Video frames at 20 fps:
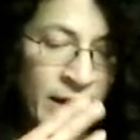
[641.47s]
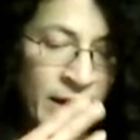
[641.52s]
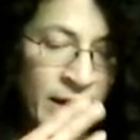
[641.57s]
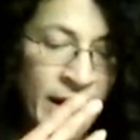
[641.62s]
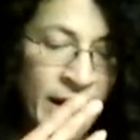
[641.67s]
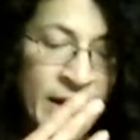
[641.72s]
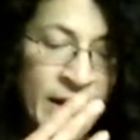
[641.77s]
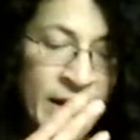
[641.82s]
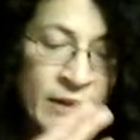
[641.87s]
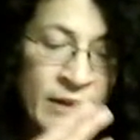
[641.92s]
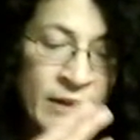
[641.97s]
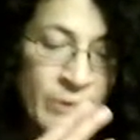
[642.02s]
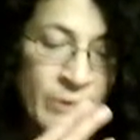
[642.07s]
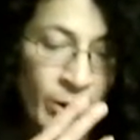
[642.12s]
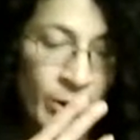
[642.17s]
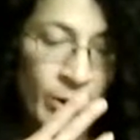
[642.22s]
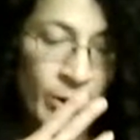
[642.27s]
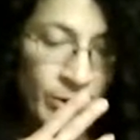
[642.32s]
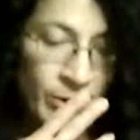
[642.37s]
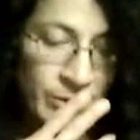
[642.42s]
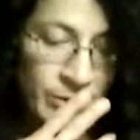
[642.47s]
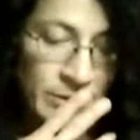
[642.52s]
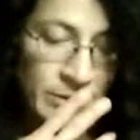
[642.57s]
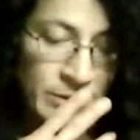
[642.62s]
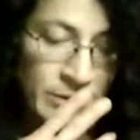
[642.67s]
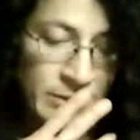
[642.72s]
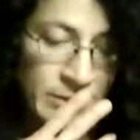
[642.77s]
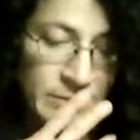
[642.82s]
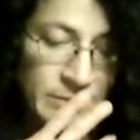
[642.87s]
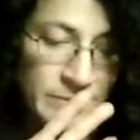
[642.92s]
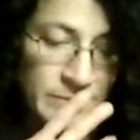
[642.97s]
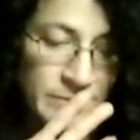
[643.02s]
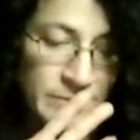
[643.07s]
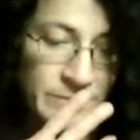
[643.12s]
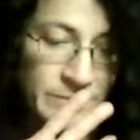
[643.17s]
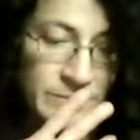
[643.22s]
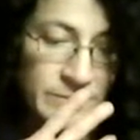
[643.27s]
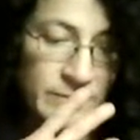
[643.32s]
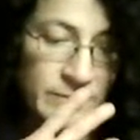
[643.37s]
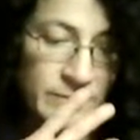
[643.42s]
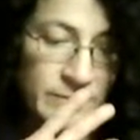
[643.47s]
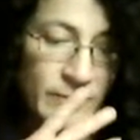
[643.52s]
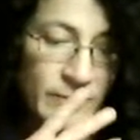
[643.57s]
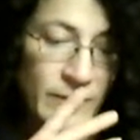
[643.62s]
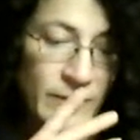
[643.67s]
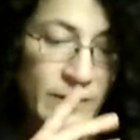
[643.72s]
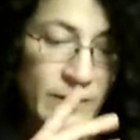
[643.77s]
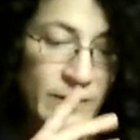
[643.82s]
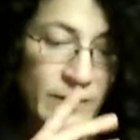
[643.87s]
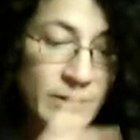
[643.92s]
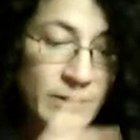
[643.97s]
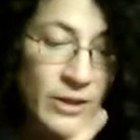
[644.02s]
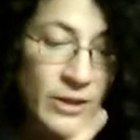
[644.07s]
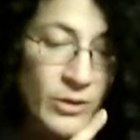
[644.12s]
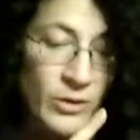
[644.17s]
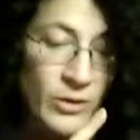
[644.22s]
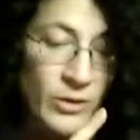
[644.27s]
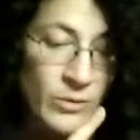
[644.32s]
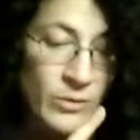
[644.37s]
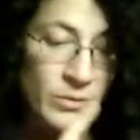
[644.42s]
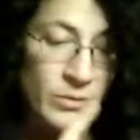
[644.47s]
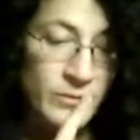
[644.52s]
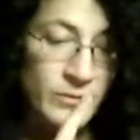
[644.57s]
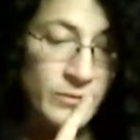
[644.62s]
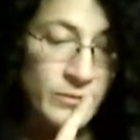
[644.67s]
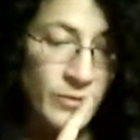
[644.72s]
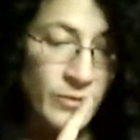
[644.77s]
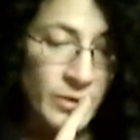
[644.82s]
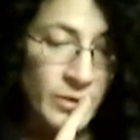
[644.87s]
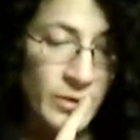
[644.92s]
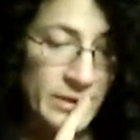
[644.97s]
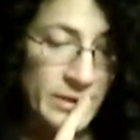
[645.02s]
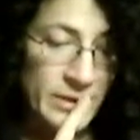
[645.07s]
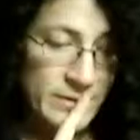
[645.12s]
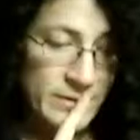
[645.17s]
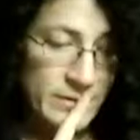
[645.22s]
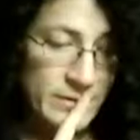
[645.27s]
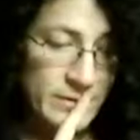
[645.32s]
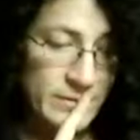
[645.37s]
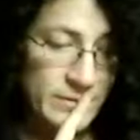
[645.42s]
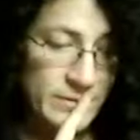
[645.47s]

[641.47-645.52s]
in a cold, low voice,